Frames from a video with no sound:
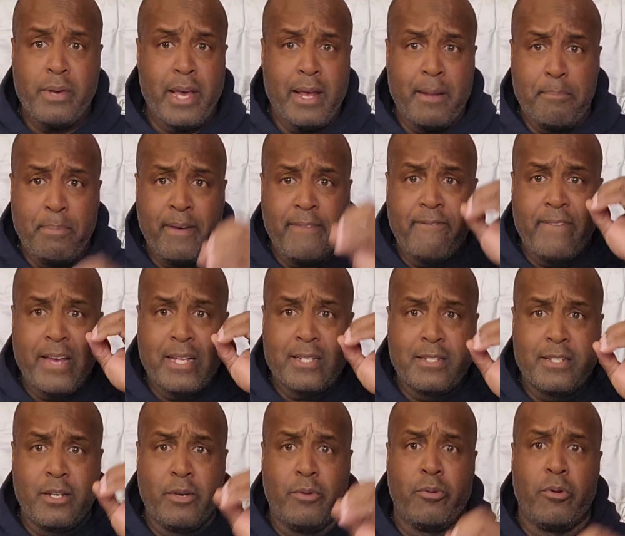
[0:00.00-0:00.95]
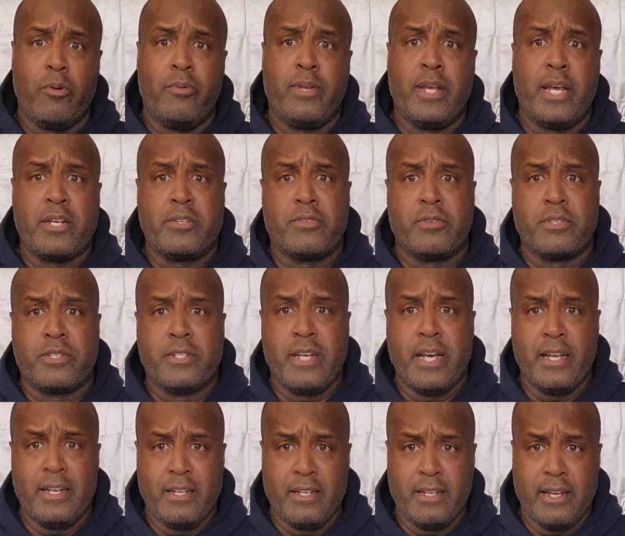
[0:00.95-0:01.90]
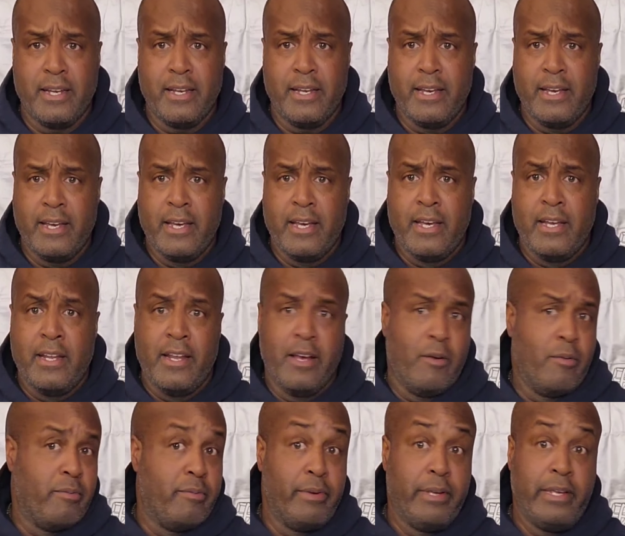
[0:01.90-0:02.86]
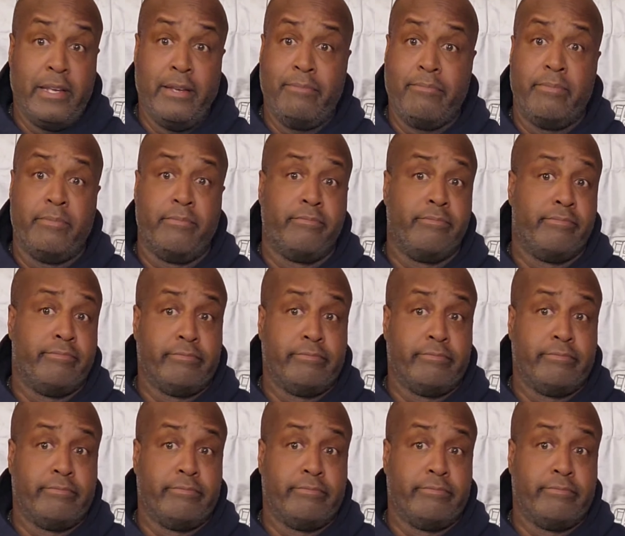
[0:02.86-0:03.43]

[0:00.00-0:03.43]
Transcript: we got a big fat zero National Signing Day. Now we